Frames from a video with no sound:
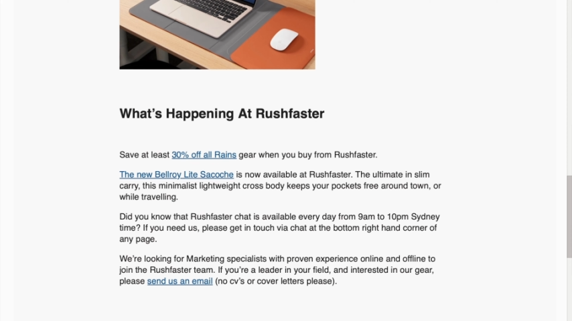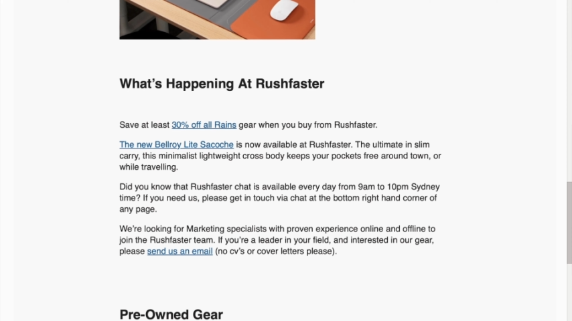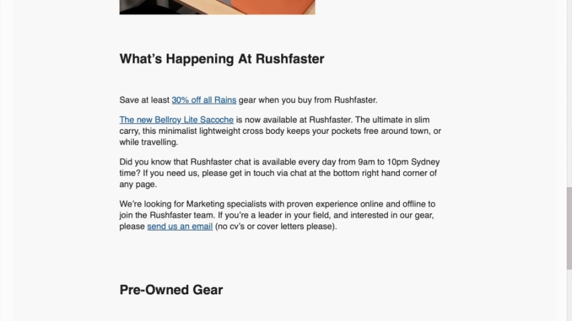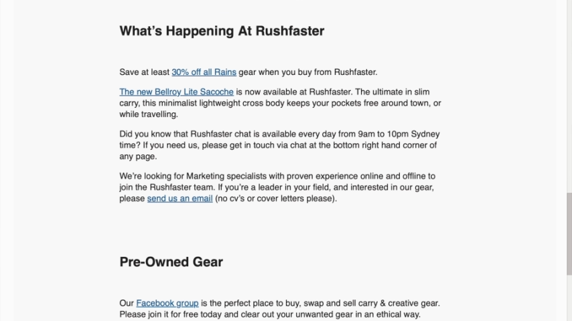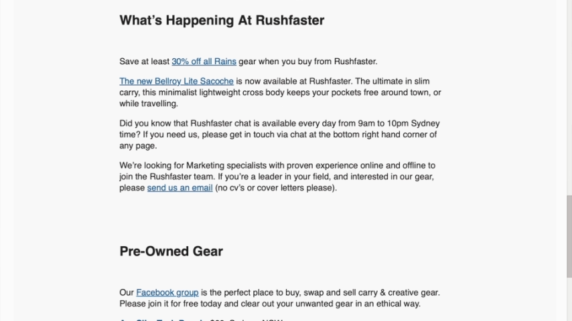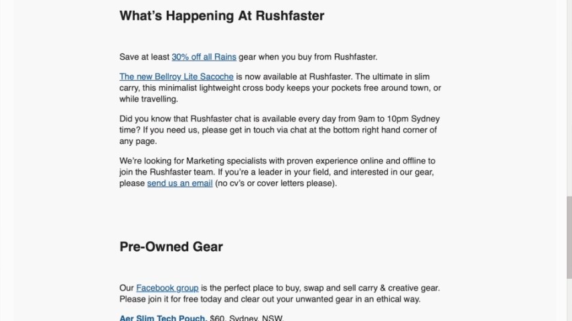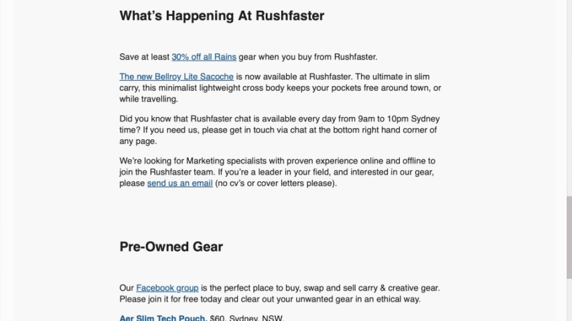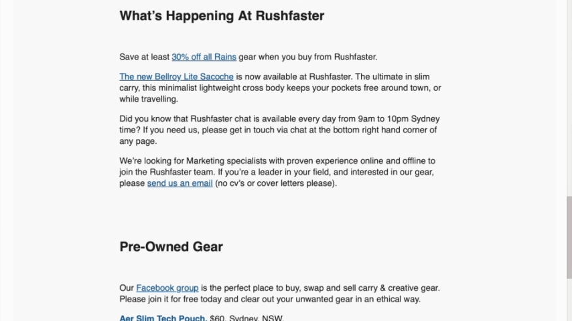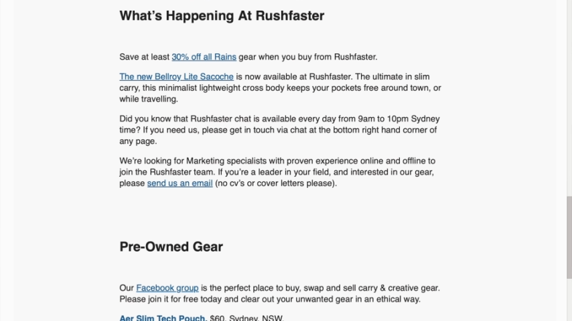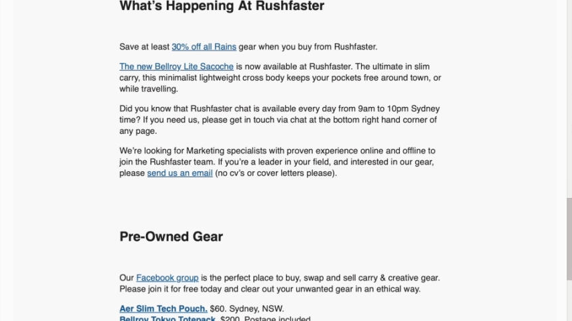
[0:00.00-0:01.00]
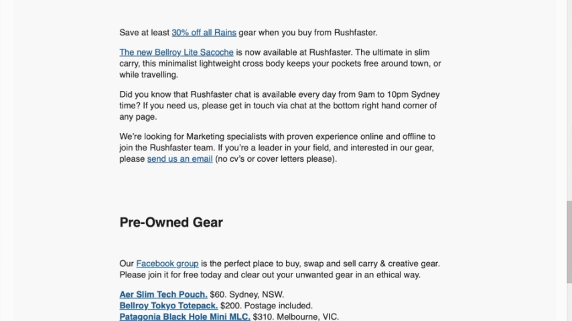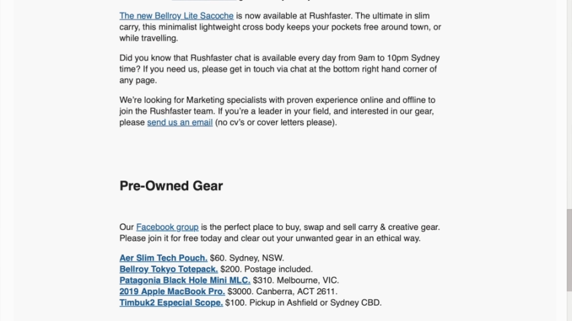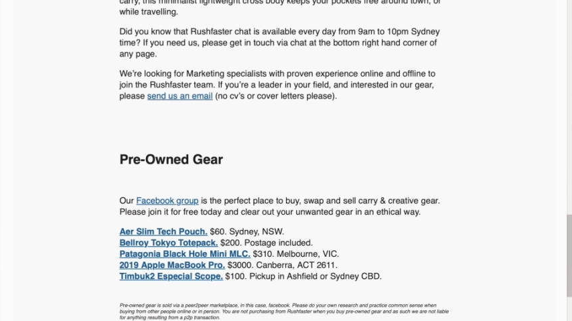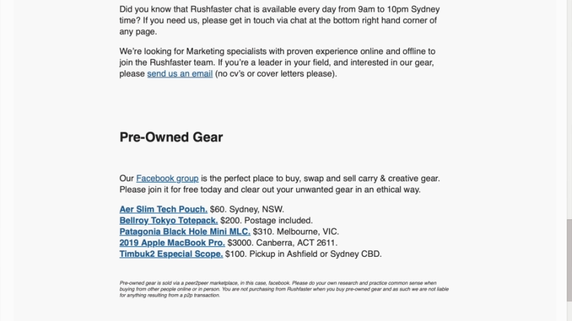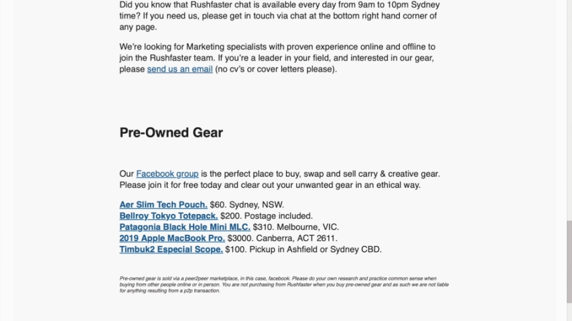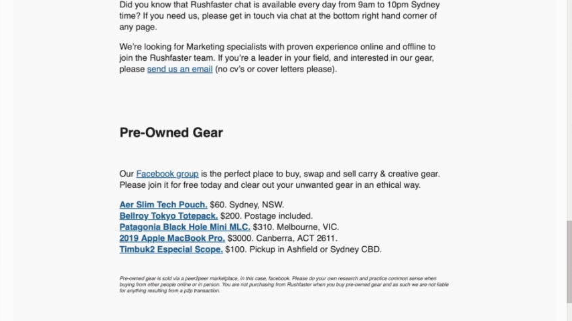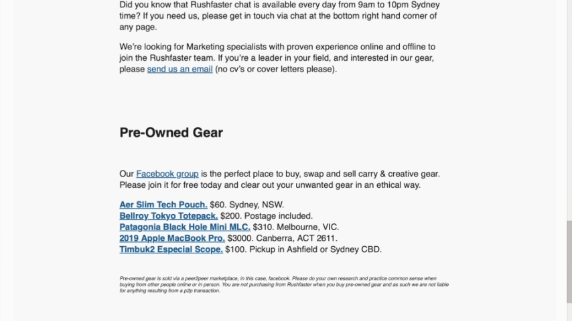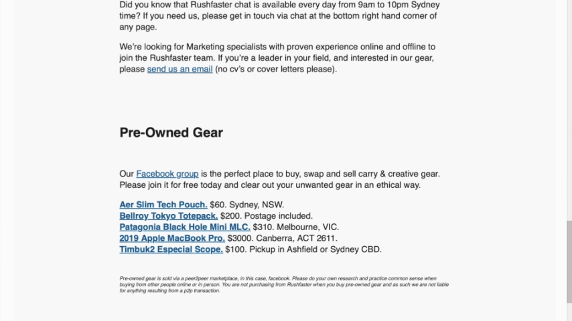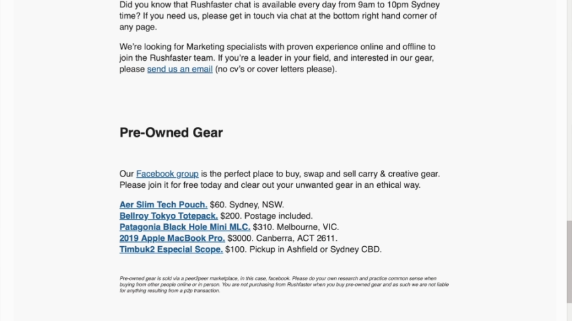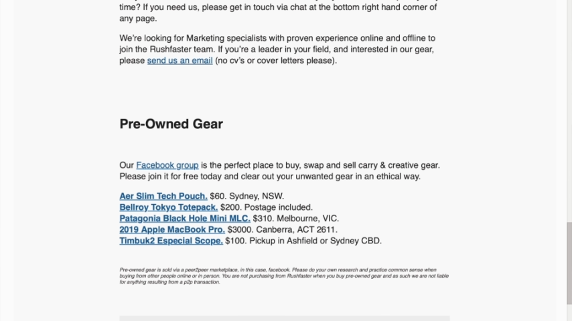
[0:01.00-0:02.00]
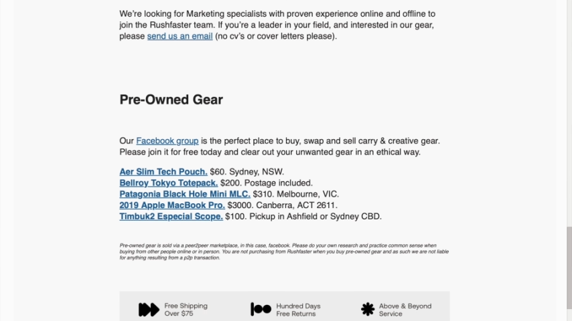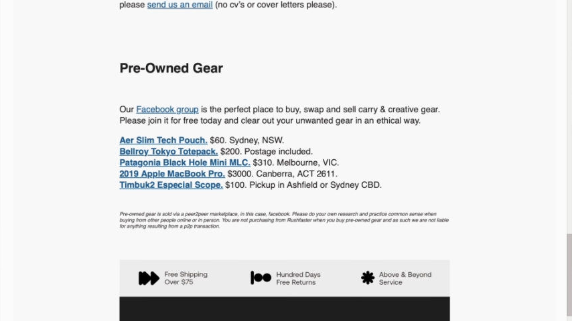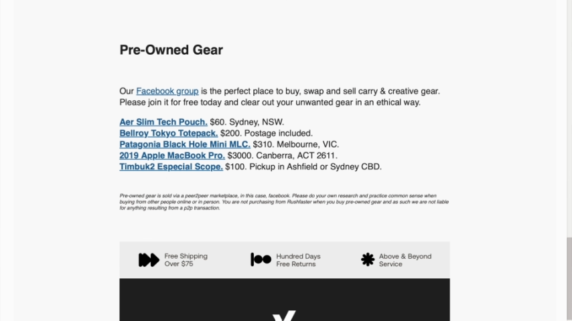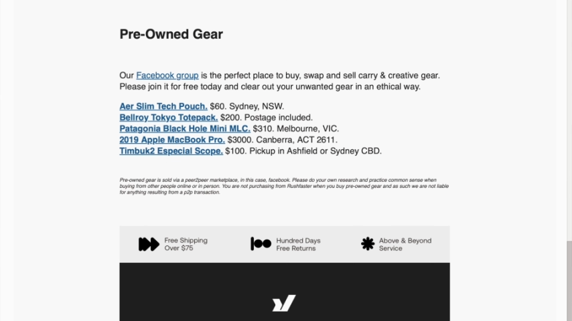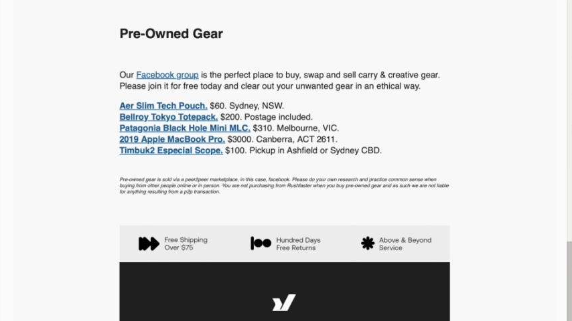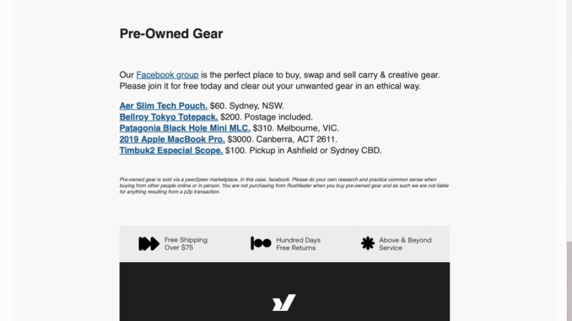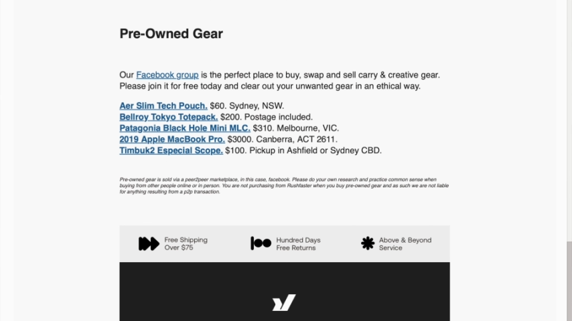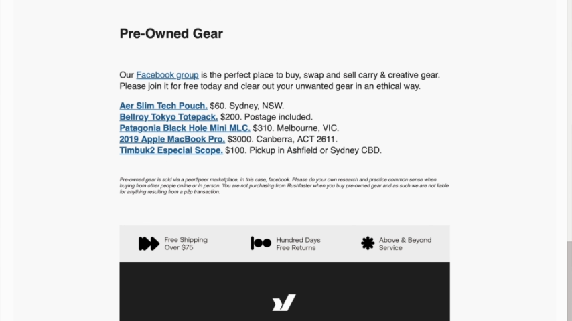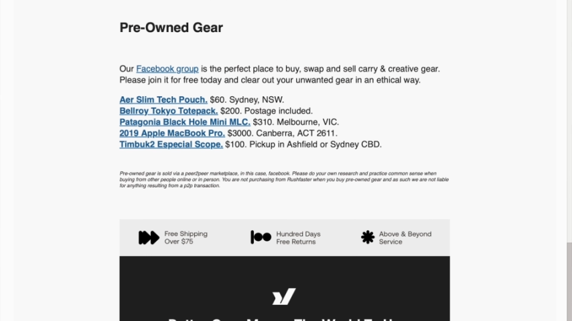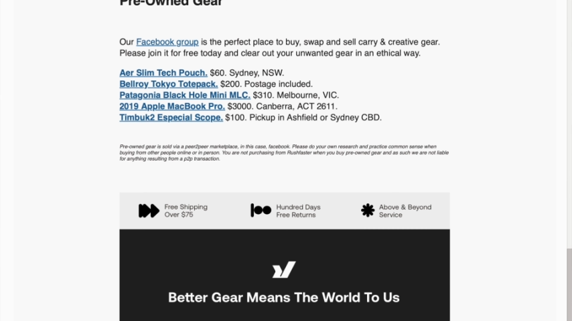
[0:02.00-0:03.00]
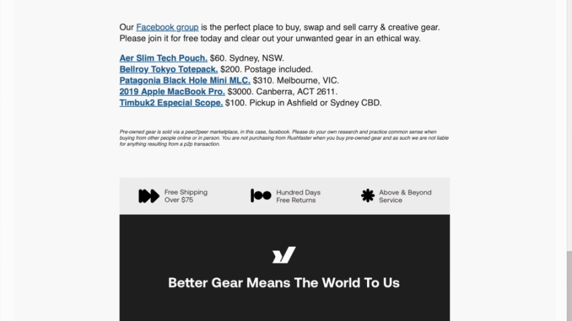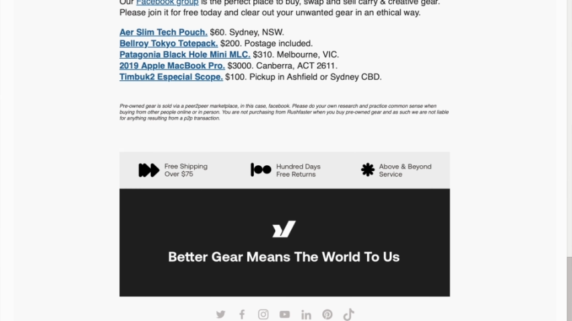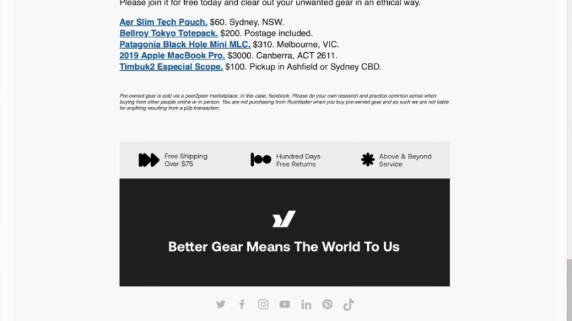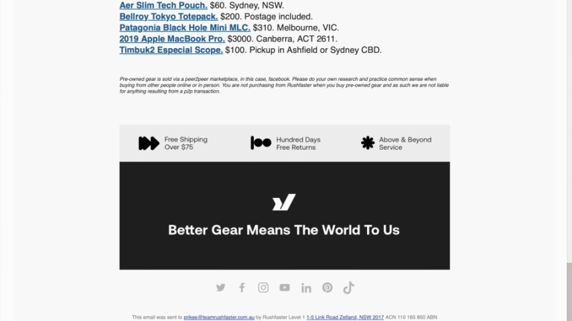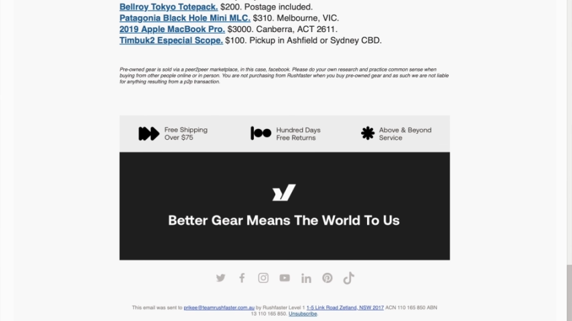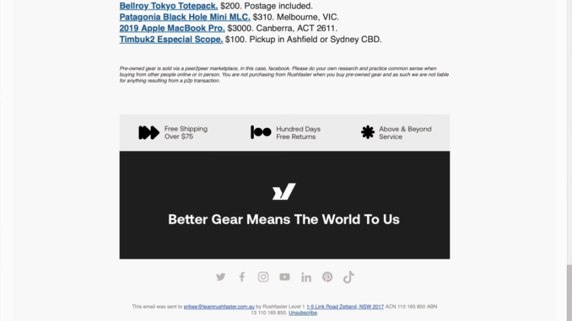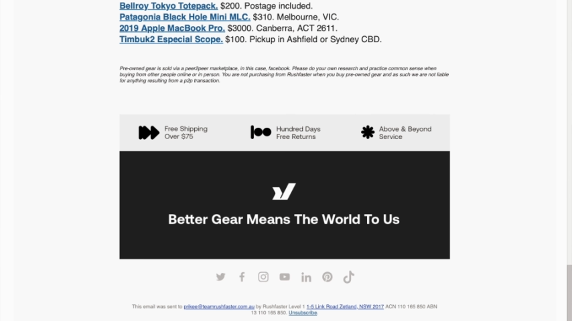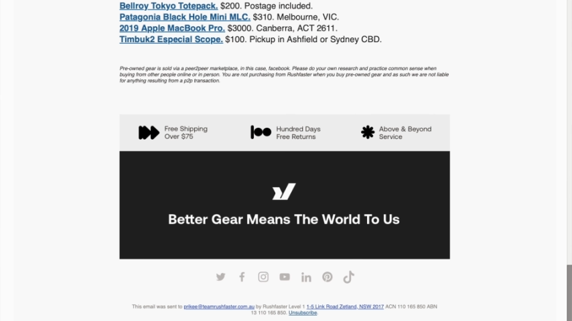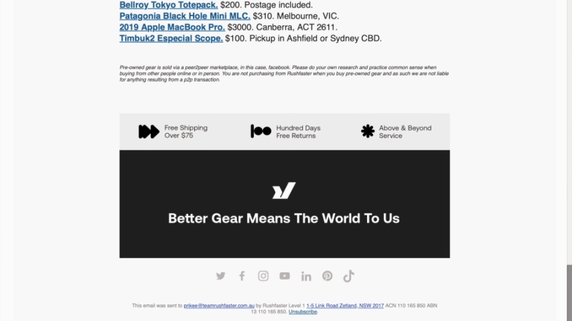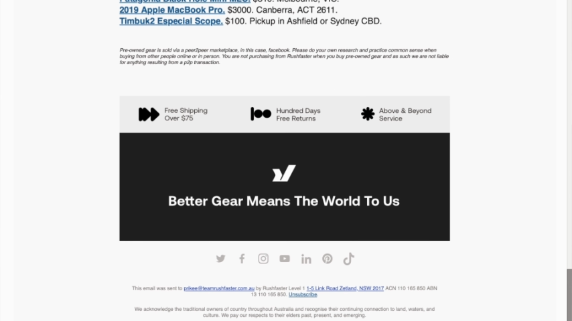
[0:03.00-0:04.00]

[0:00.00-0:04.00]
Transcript: No face is visible, so there are no lips to read.